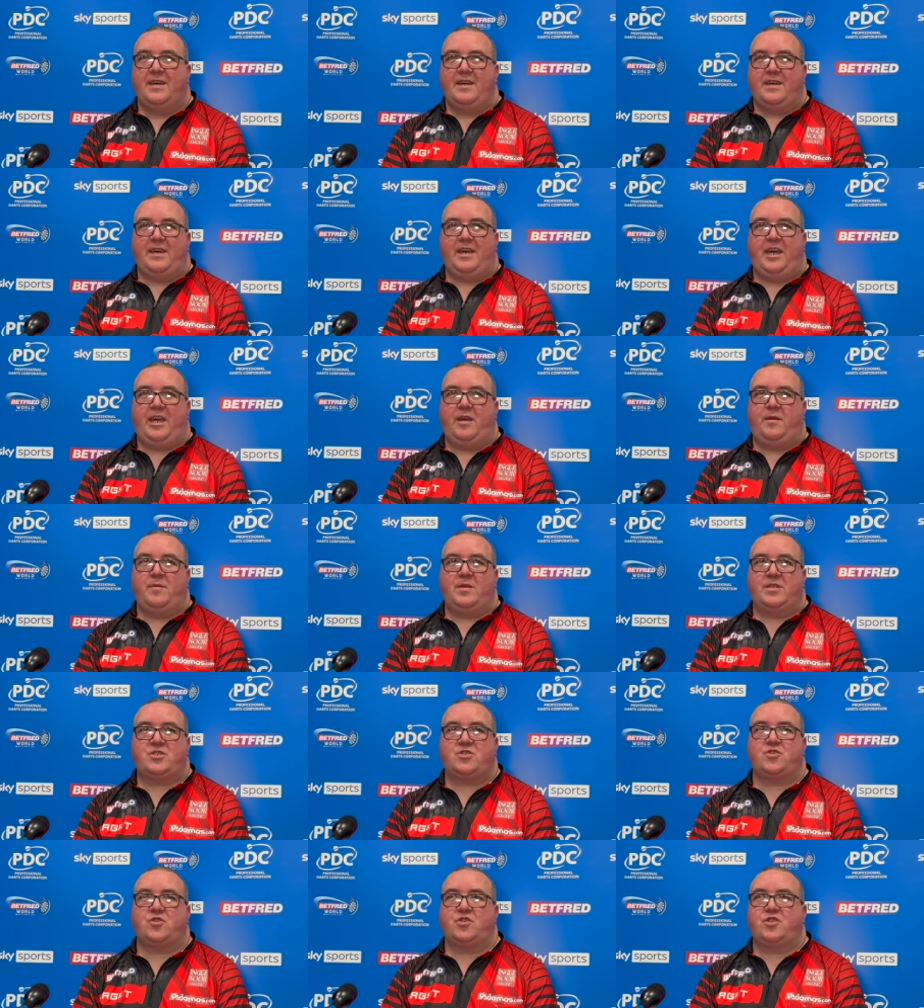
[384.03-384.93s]

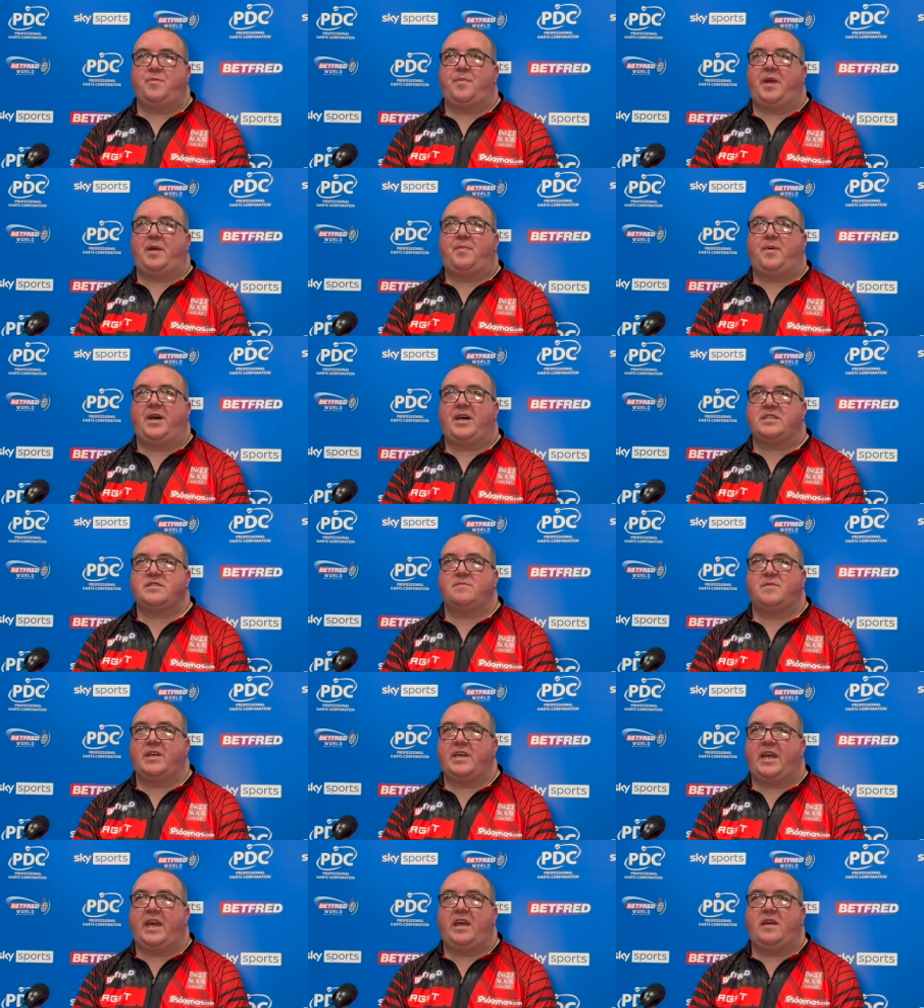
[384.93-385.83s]
it's such a big part of
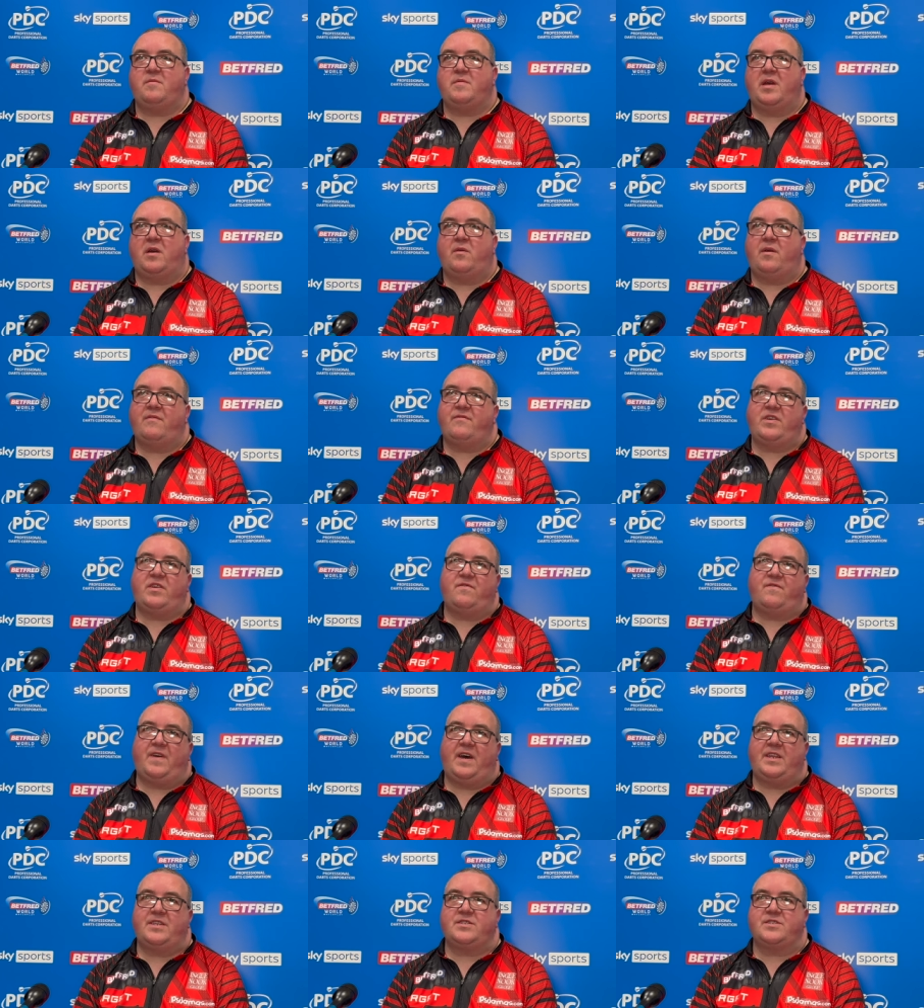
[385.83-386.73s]
my game now, having the
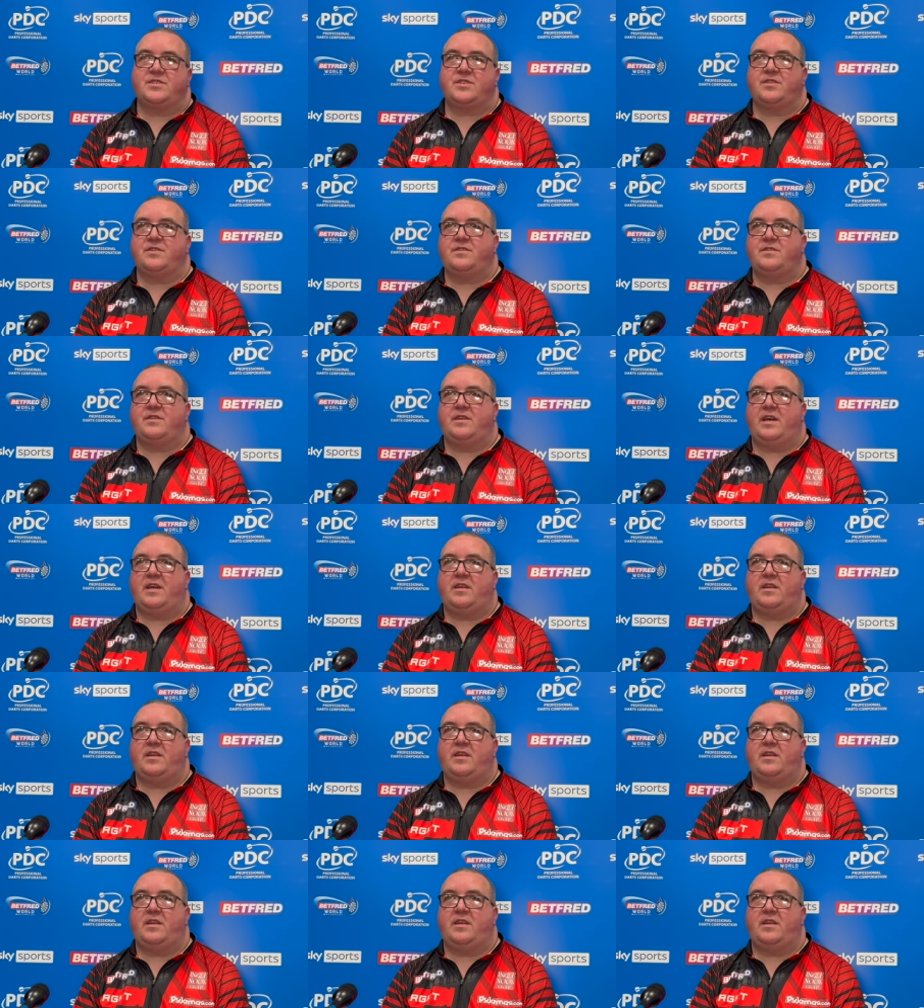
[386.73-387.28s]
fans and